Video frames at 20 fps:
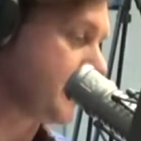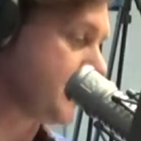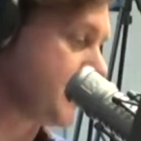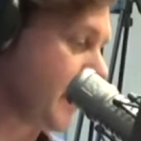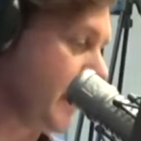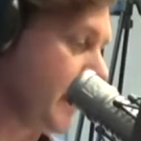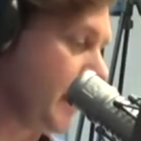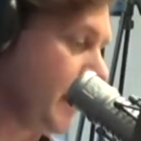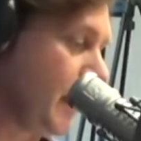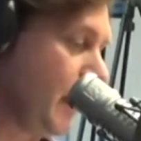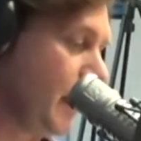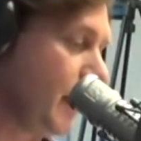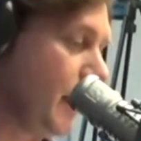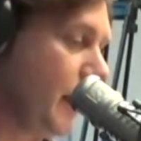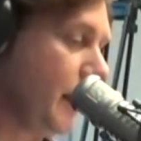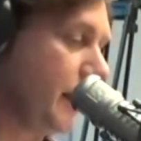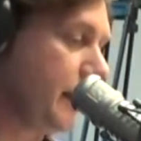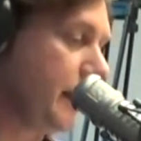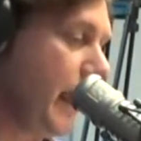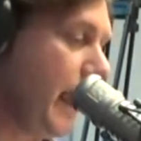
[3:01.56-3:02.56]
is a
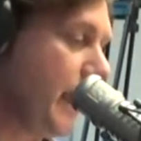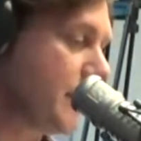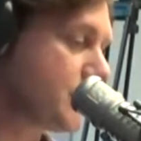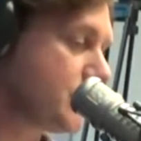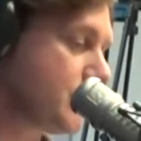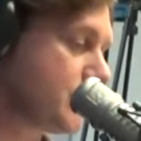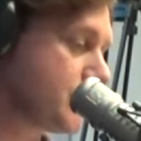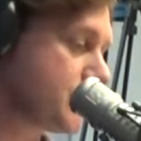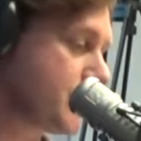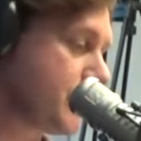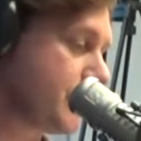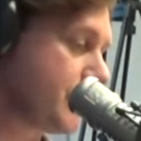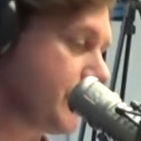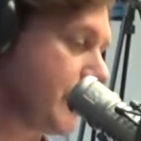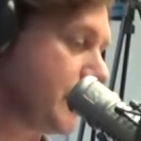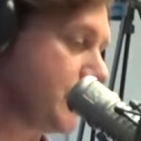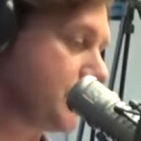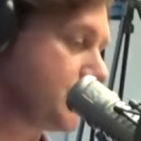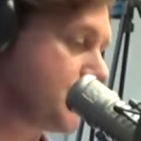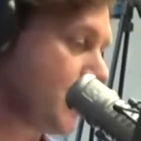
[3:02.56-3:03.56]
national
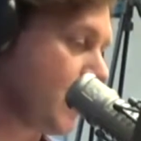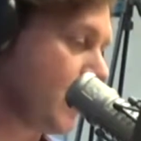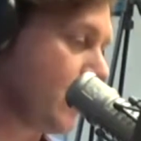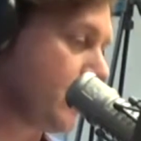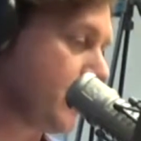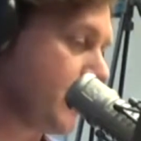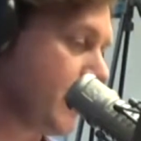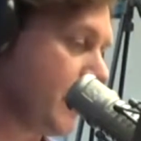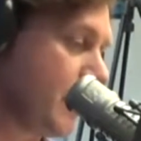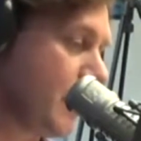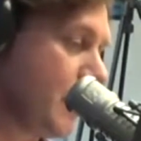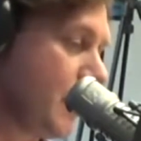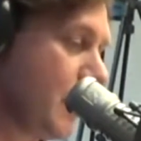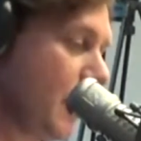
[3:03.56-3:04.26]
survey showed that